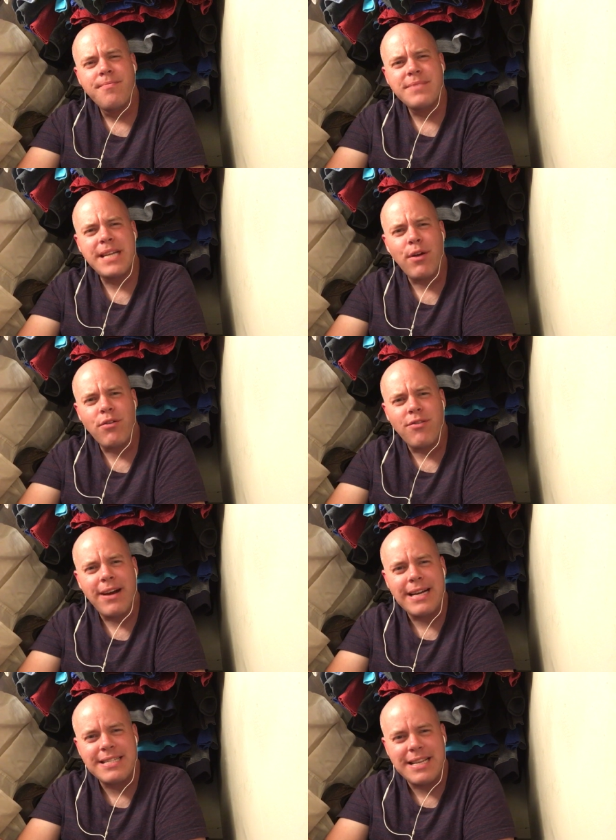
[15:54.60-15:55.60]

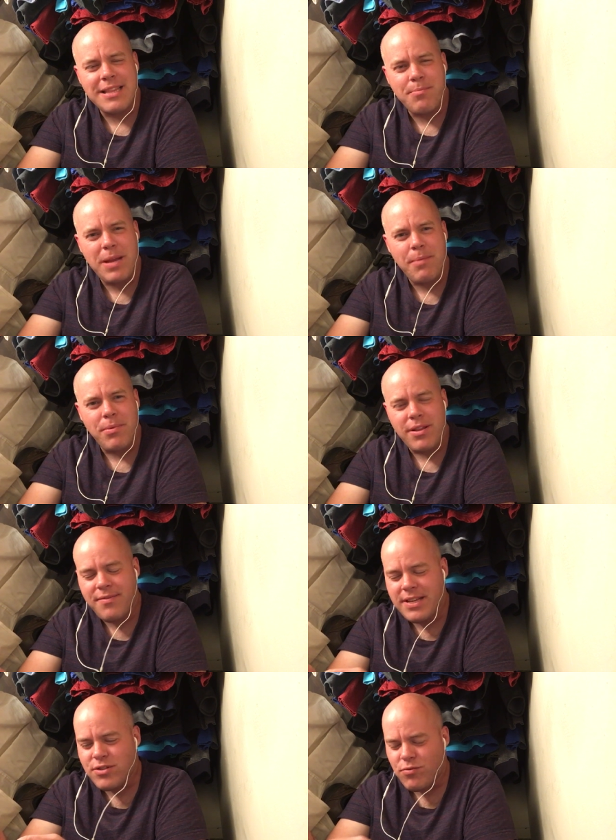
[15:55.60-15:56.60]
terrorizing the people of
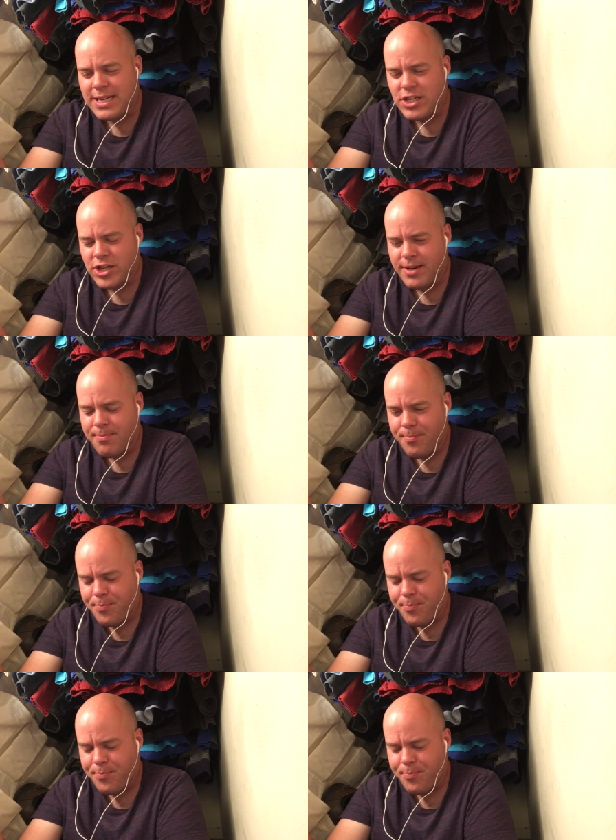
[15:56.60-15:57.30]
this region,